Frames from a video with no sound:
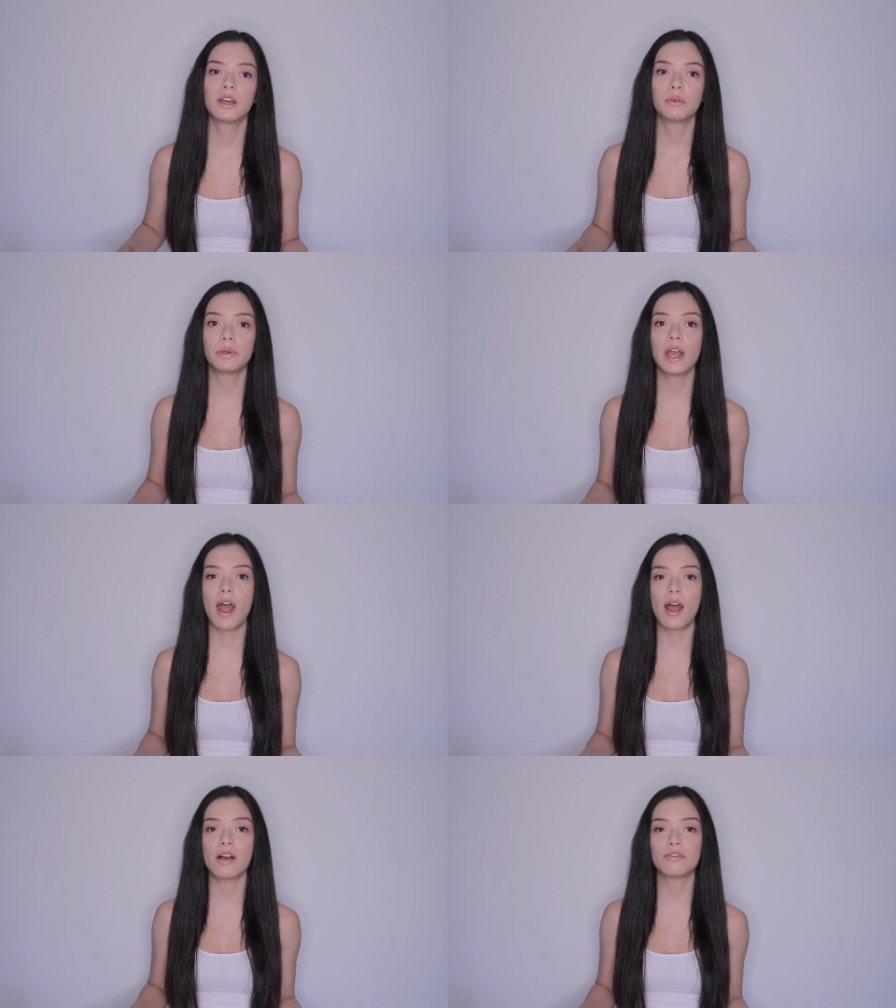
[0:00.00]
we
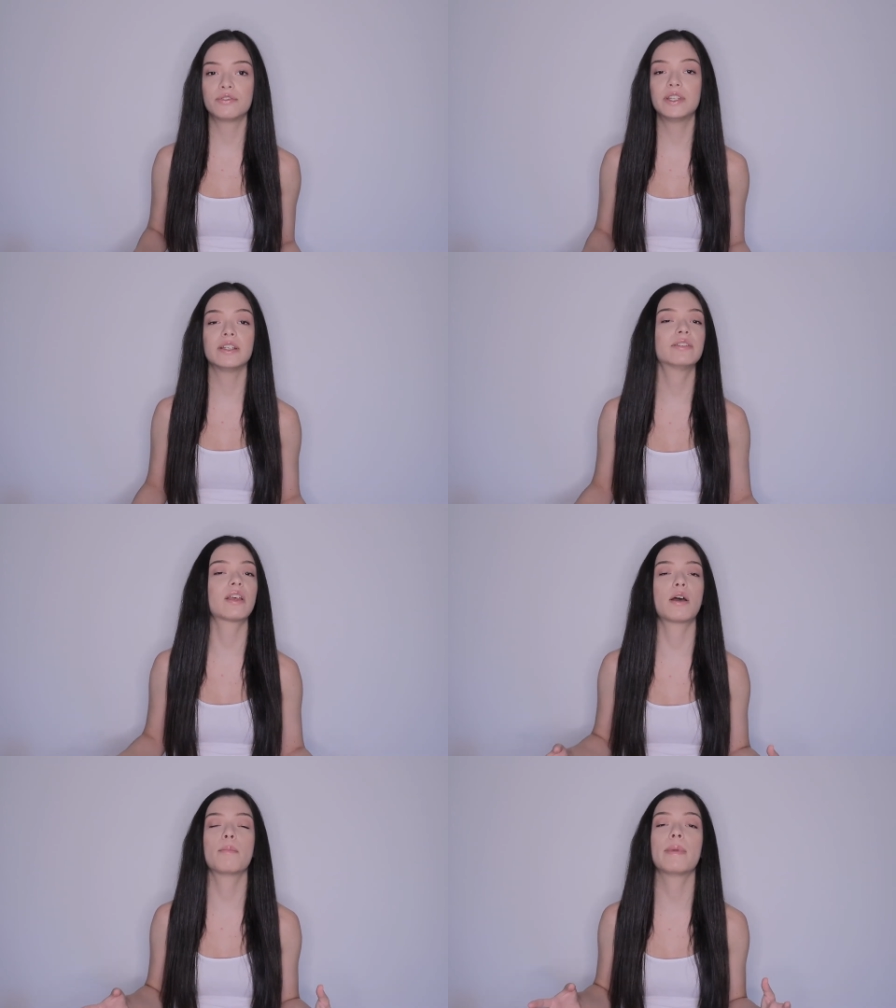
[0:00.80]
have
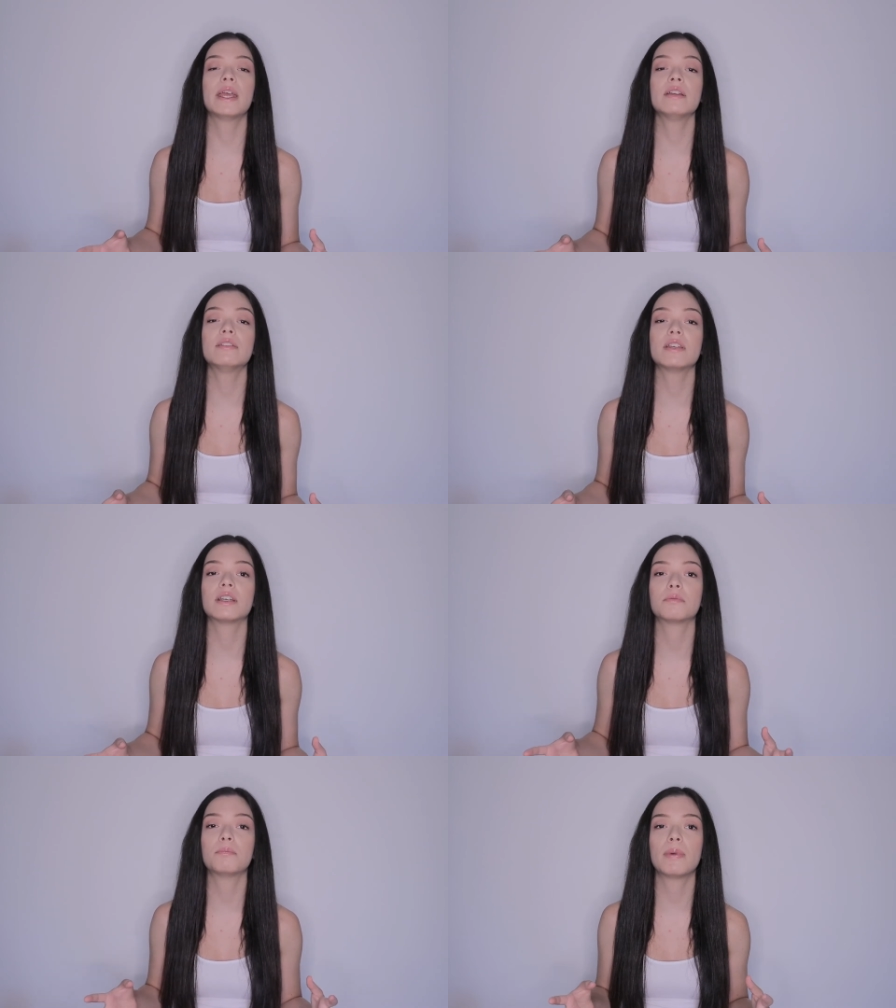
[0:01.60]
this
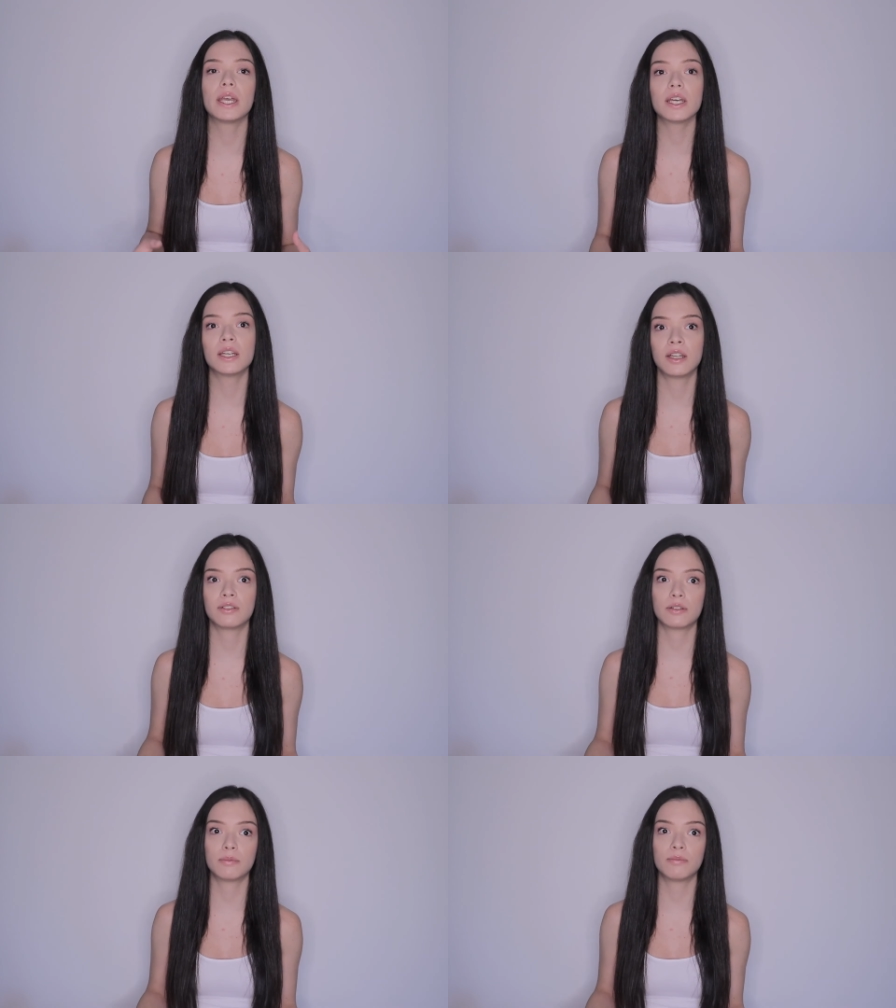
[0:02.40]
amazing
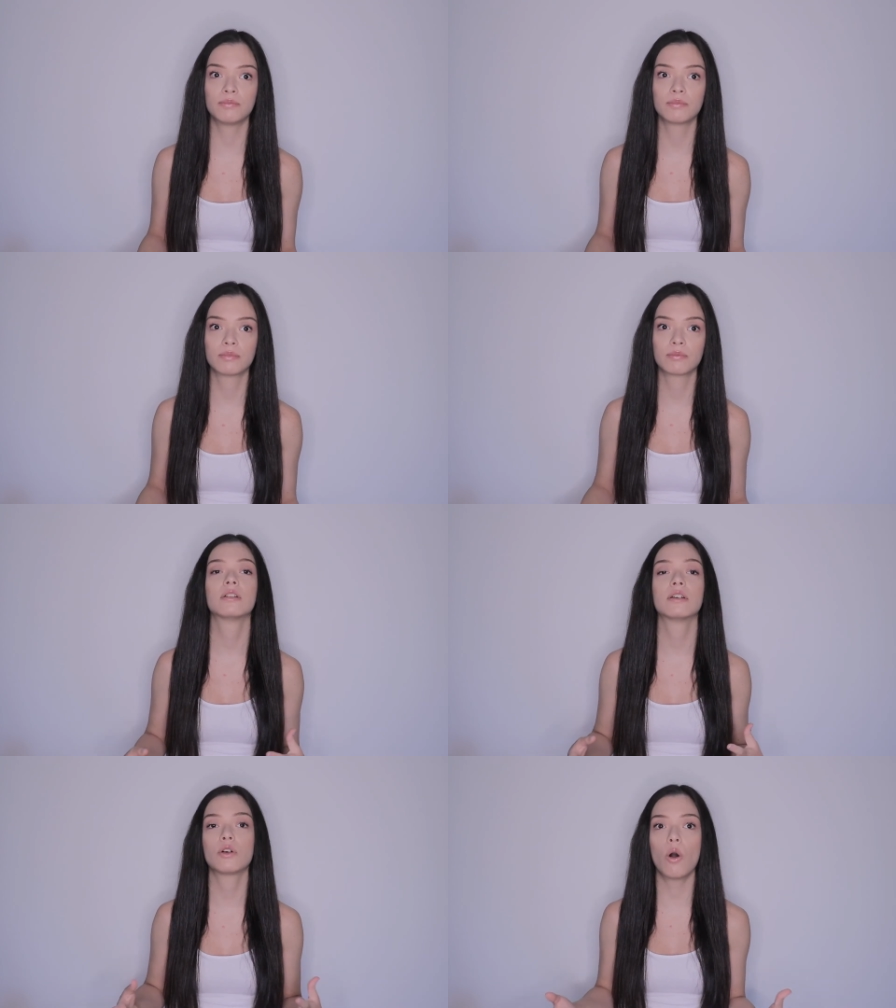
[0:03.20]
mechanism
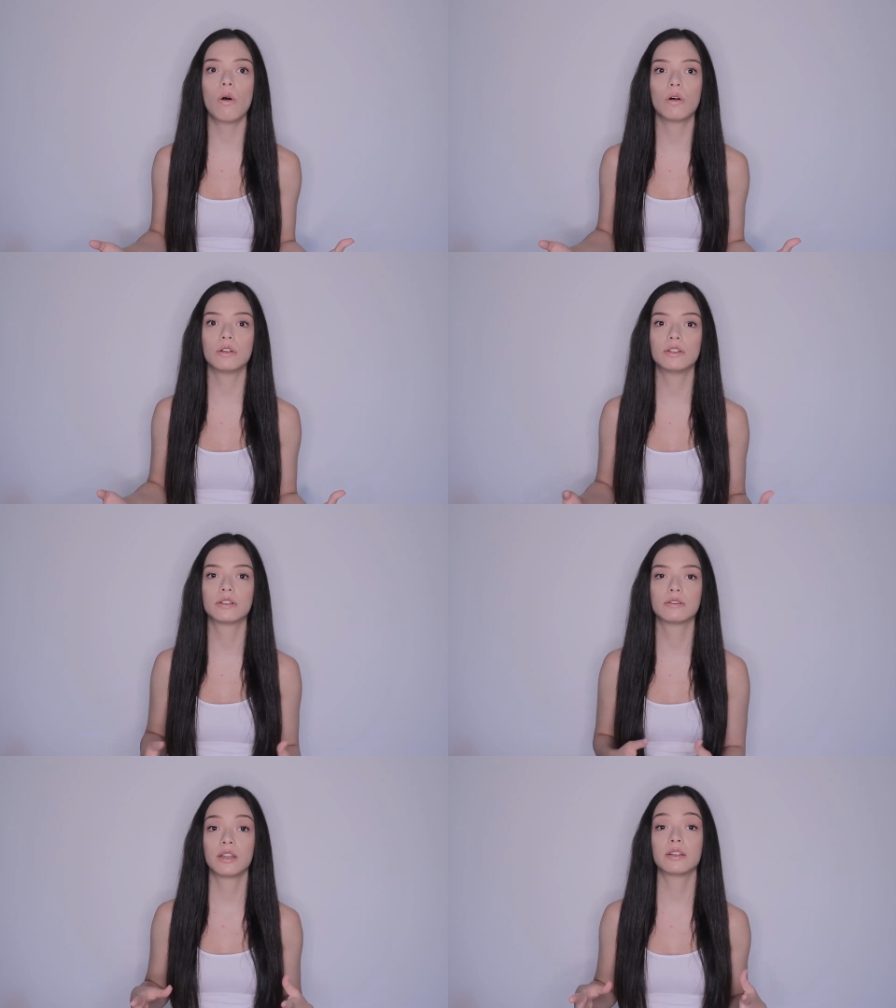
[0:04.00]
called
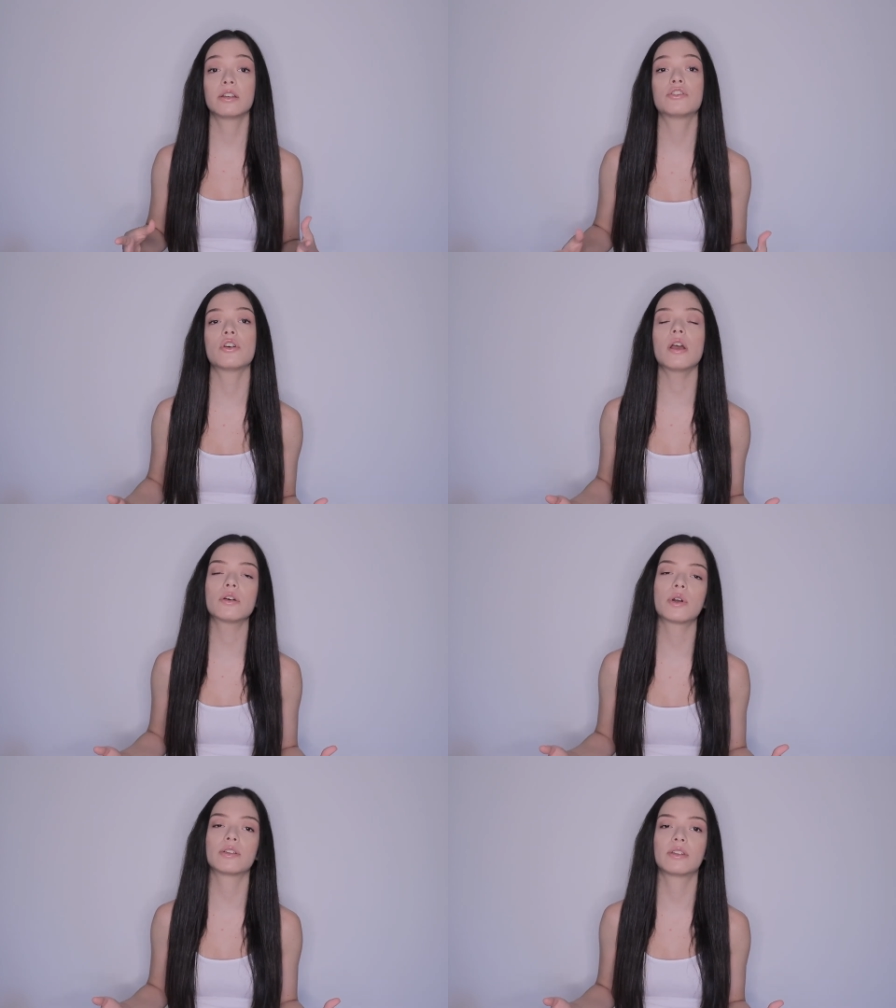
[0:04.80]
the
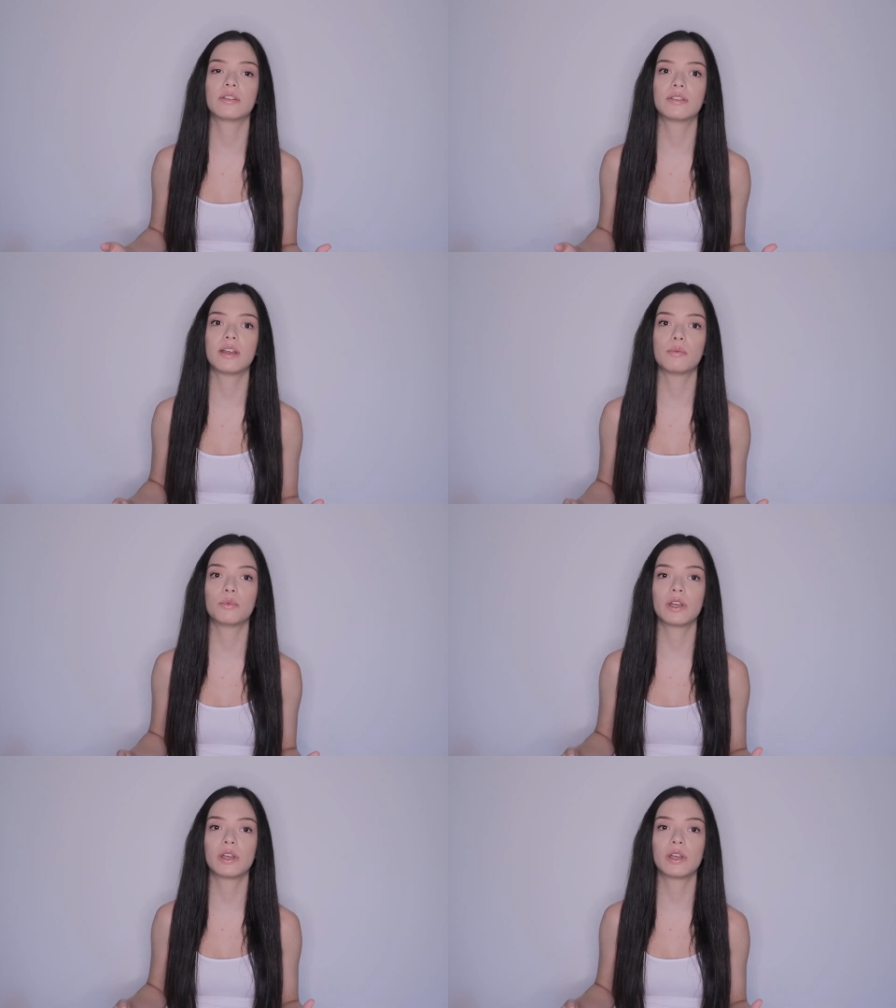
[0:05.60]
chakra system.